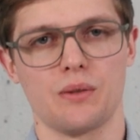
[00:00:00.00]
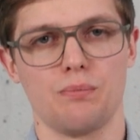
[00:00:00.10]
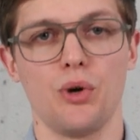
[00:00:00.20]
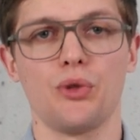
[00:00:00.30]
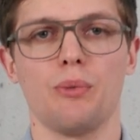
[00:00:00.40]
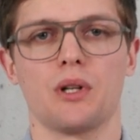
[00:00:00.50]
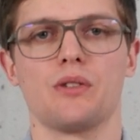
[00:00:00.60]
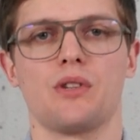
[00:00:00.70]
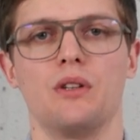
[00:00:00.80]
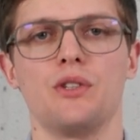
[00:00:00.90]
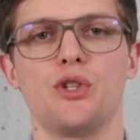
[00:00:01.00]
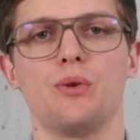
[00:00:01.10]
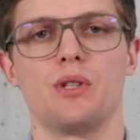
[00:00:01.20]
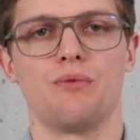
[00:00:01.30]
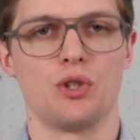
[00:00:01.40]
both models are
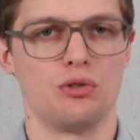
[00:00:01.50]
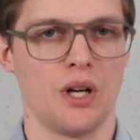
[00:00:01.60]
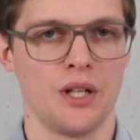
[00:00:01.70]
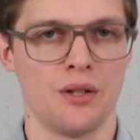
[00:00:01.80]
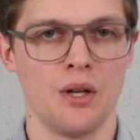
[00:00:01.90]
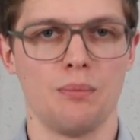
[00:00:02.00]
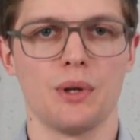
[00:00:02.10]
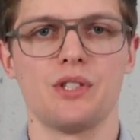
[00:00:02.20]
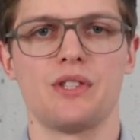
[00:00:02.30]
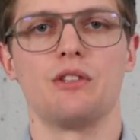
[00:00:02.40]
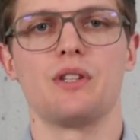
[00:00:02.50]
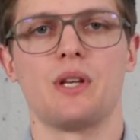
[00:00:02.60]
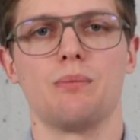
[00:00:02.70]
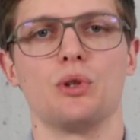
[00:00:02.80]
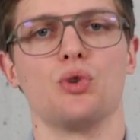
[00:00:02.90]
intuitive to ride because they
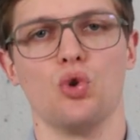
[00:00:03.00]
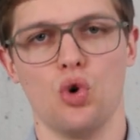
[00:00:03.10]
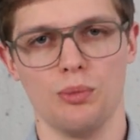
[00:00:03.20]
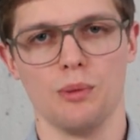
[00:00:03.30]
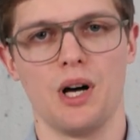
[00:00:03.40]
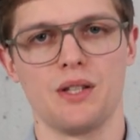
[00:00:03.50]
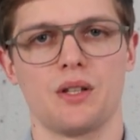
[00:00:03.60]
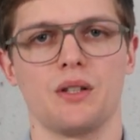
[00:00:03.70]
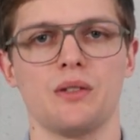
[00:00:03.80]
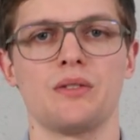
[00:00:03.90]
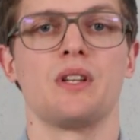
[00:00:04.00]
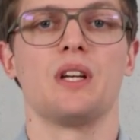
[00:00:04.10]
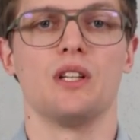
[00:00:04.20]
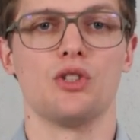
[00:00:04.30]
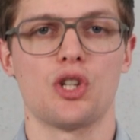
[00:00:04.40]
resemble normal bicycles
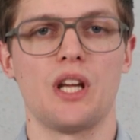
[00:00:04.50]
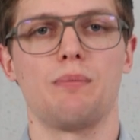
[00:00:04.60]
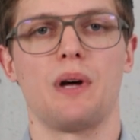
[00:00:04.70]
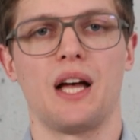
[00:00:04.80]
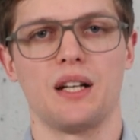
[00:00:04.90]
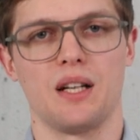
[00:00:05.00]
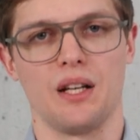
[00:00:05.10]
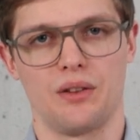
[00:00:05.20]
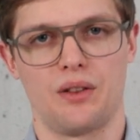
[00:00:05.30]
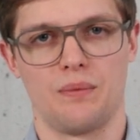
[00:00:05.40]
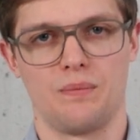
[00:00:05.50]
in shape and length.